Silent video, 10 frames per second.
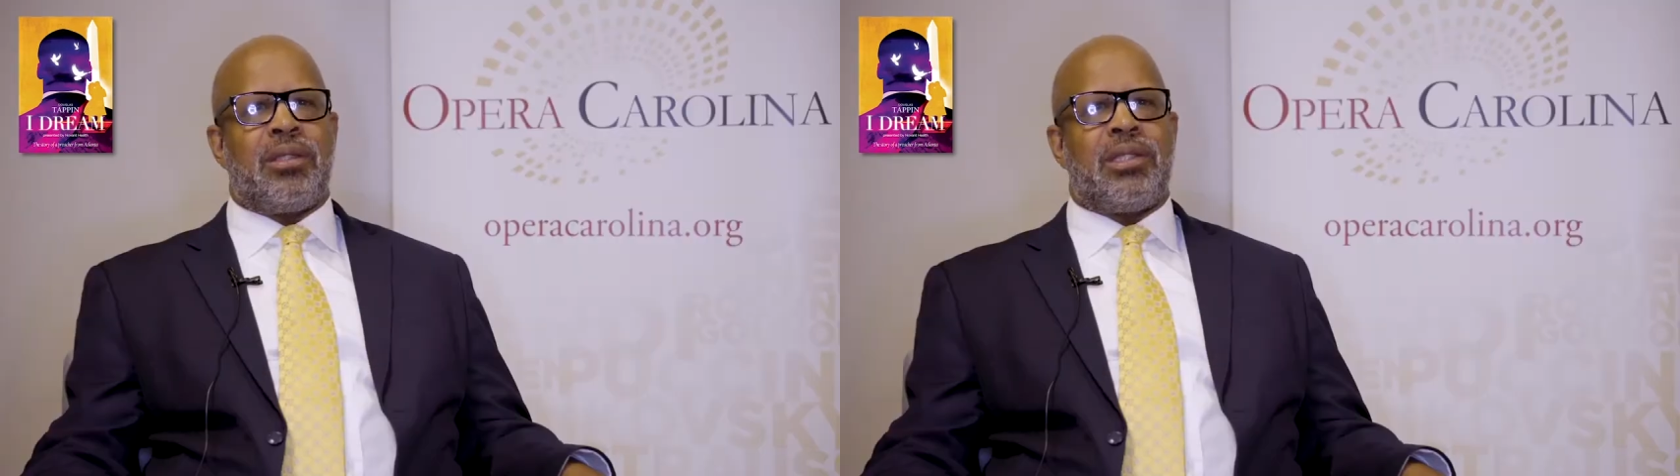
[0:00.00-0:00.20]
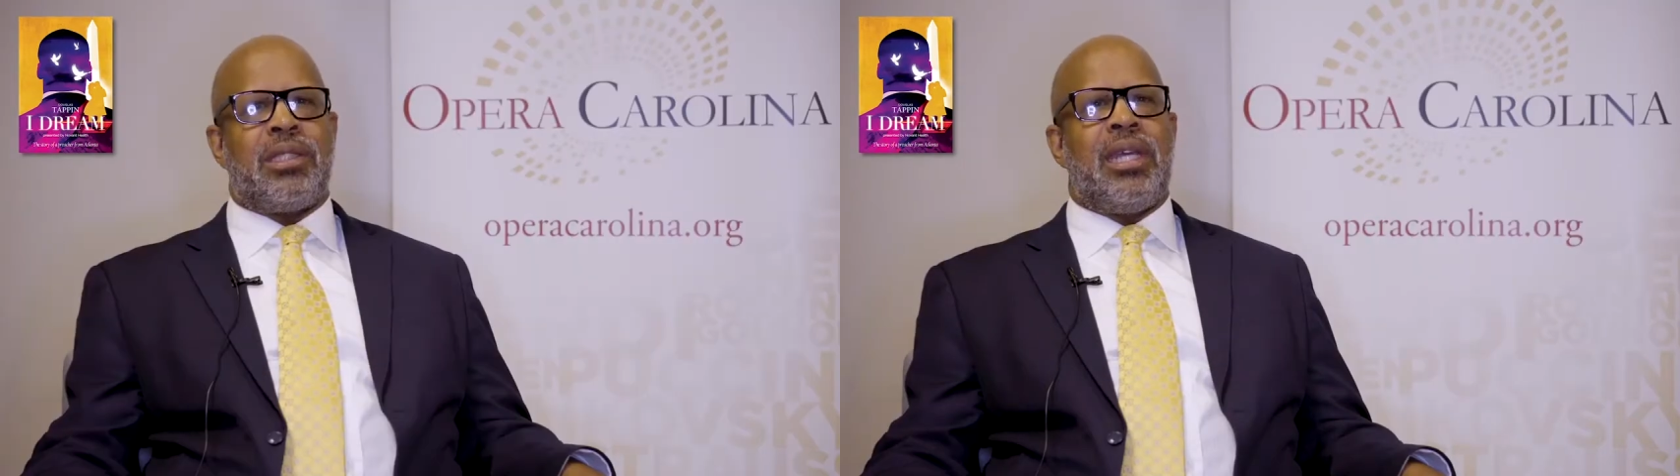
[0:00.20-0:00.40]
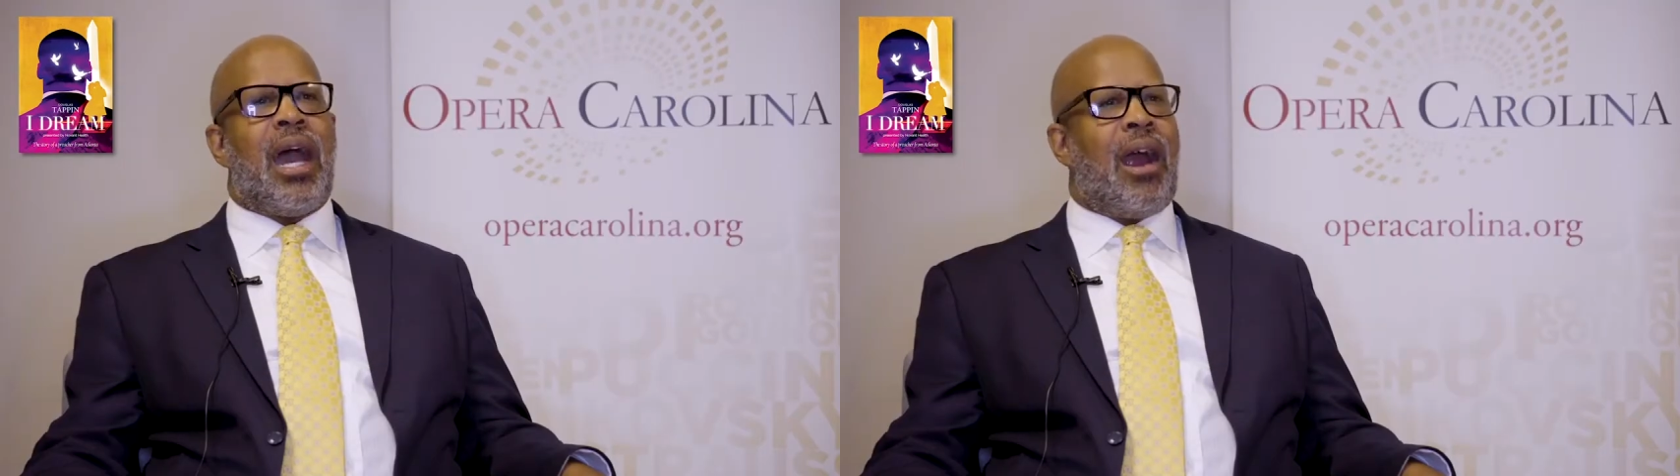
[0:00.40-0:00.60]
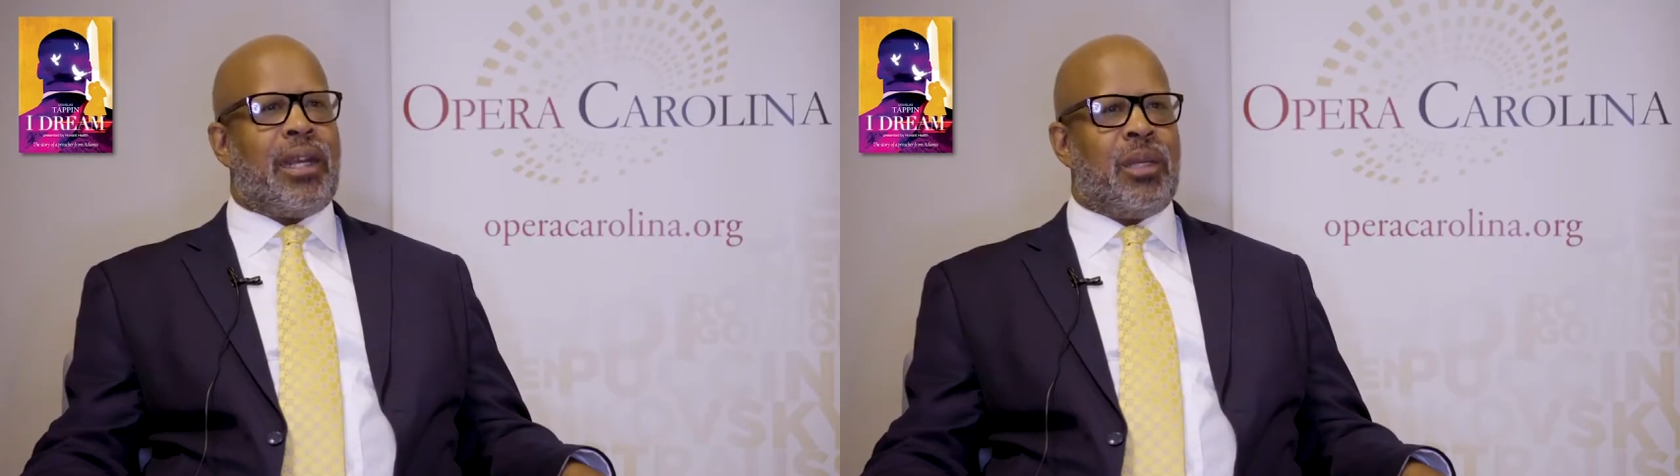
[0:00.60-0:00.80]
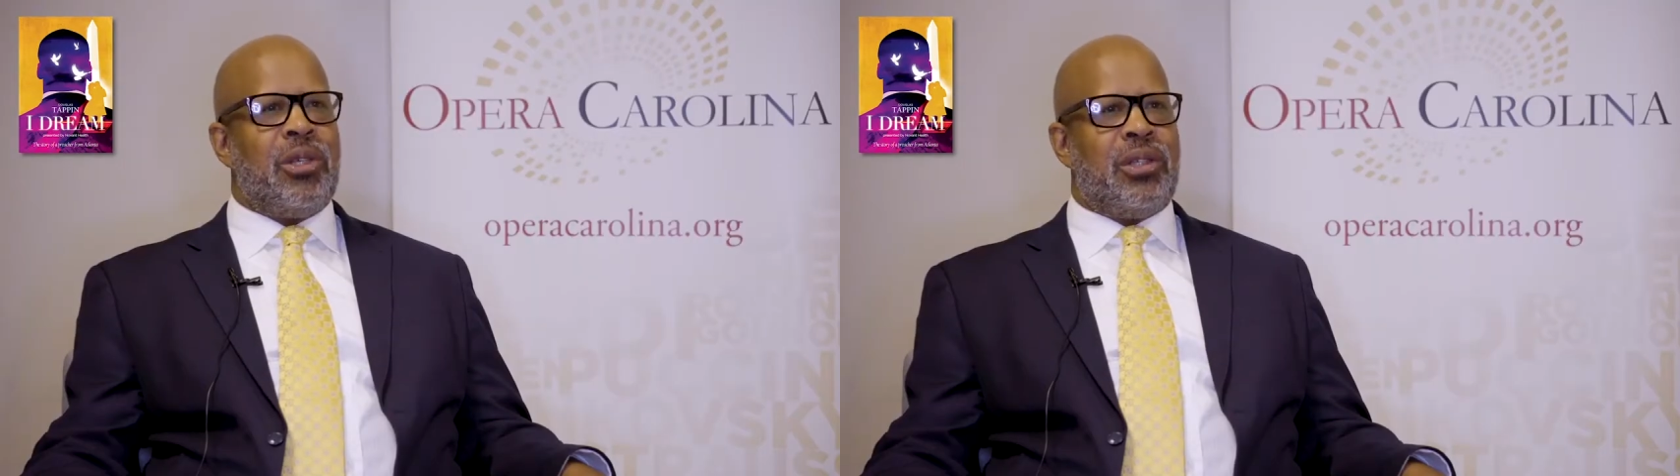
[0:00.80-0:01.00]
see
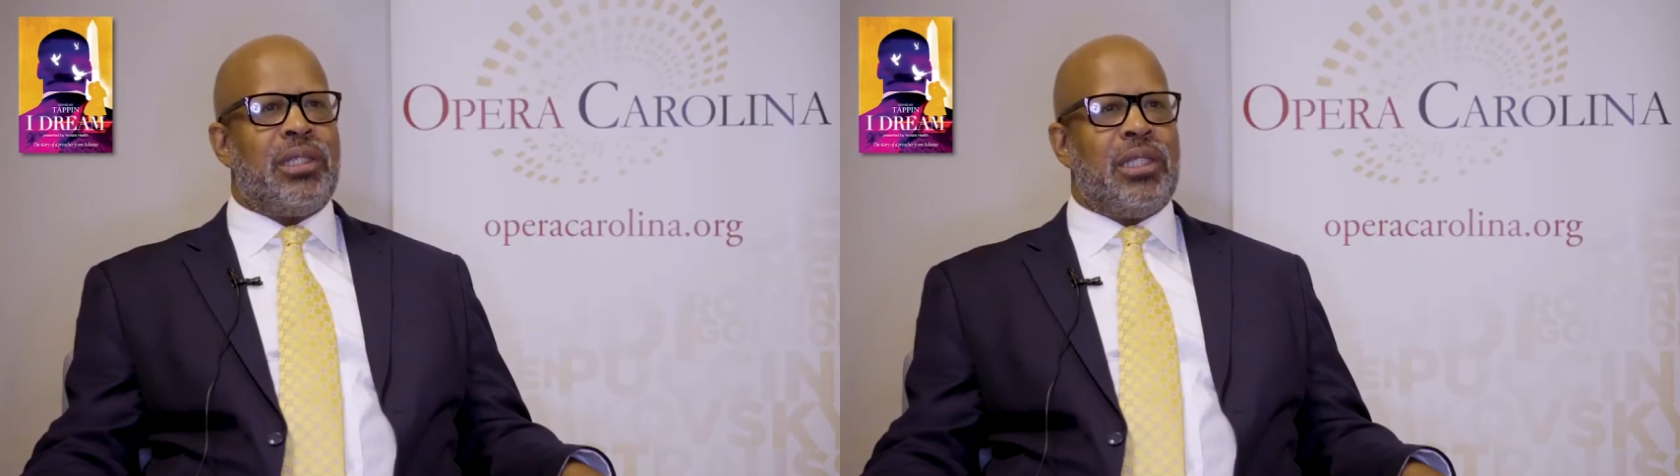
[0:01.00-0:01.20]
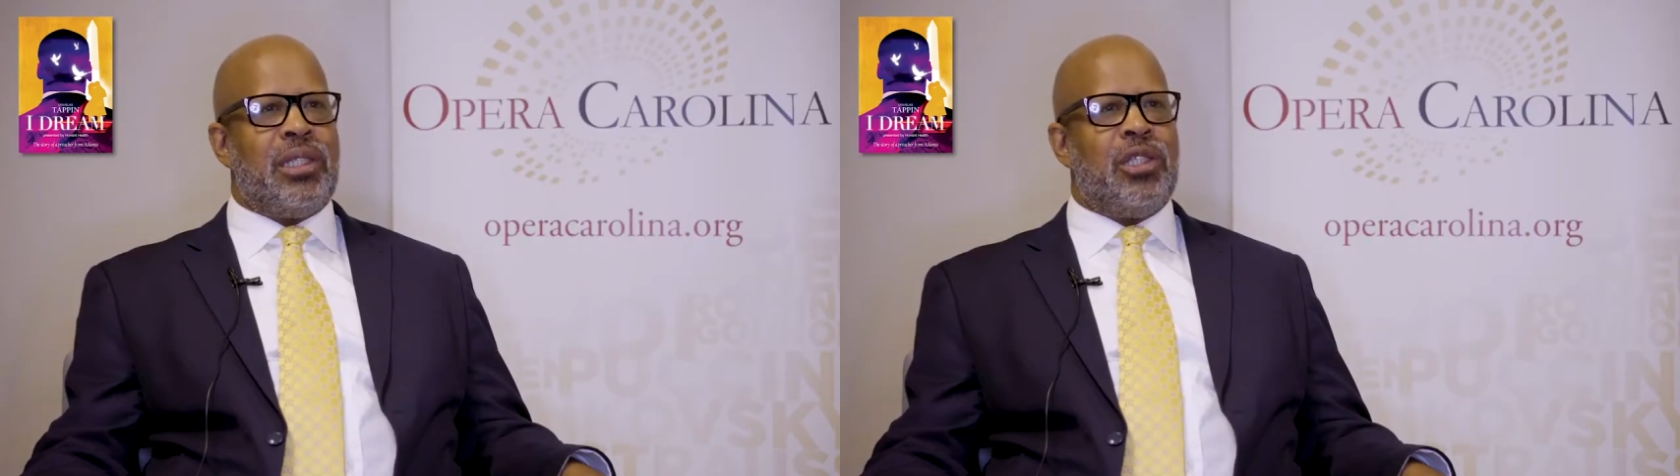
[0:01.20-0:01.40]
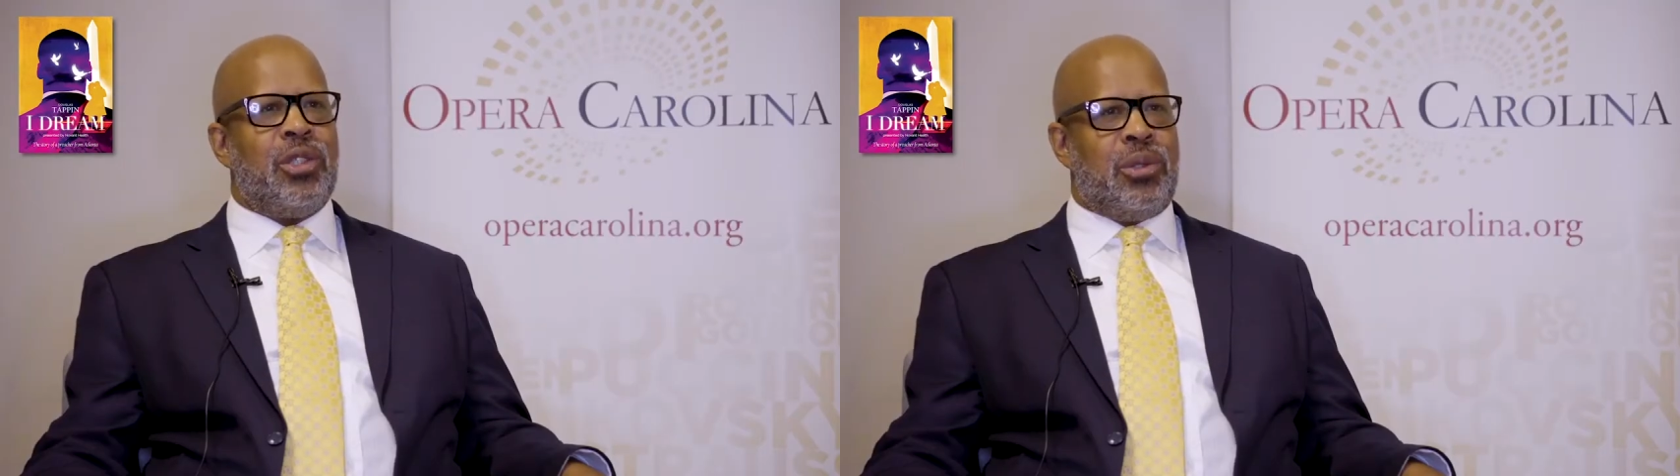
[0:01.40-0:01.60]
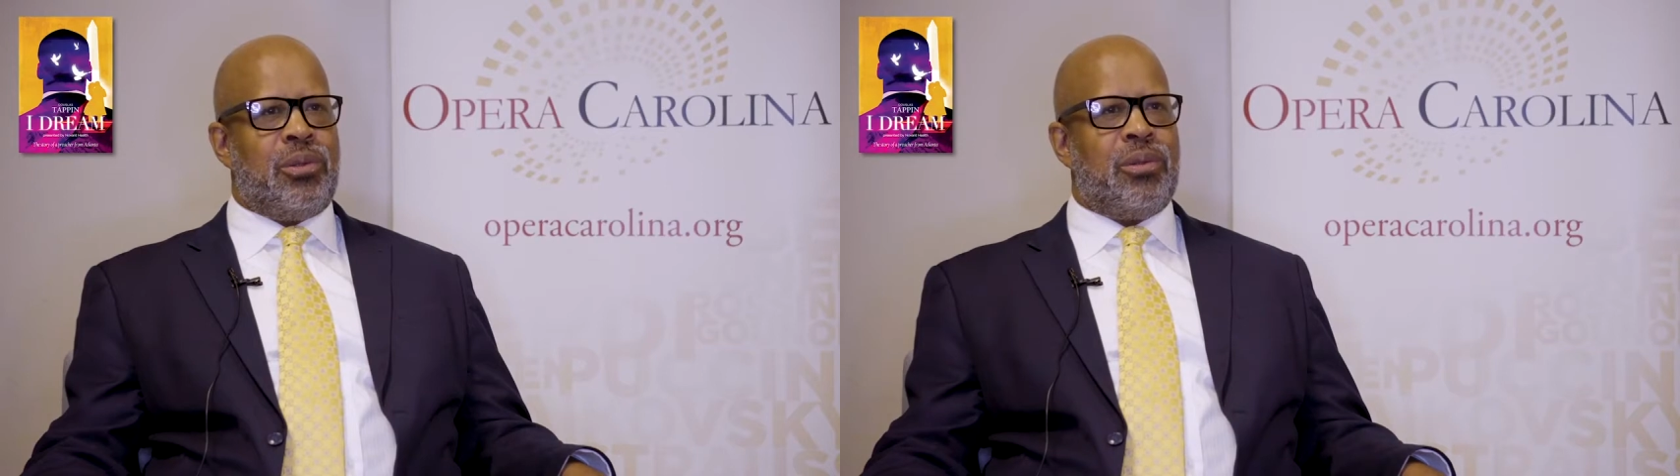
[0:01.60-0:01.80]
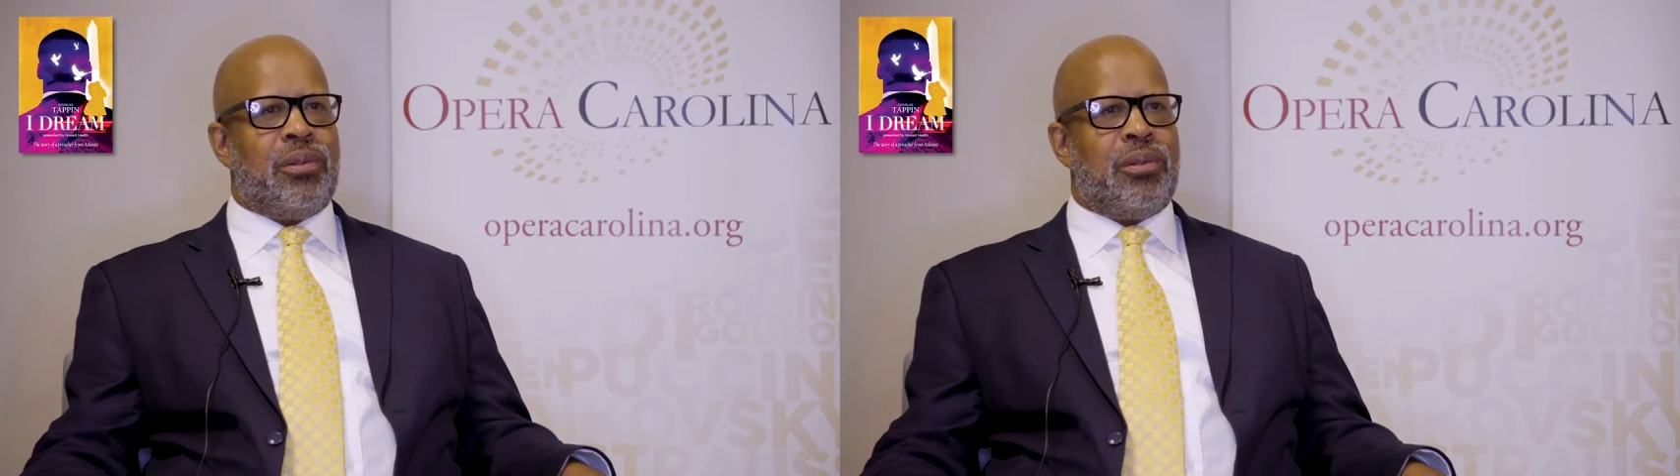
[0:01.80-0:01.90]
our community do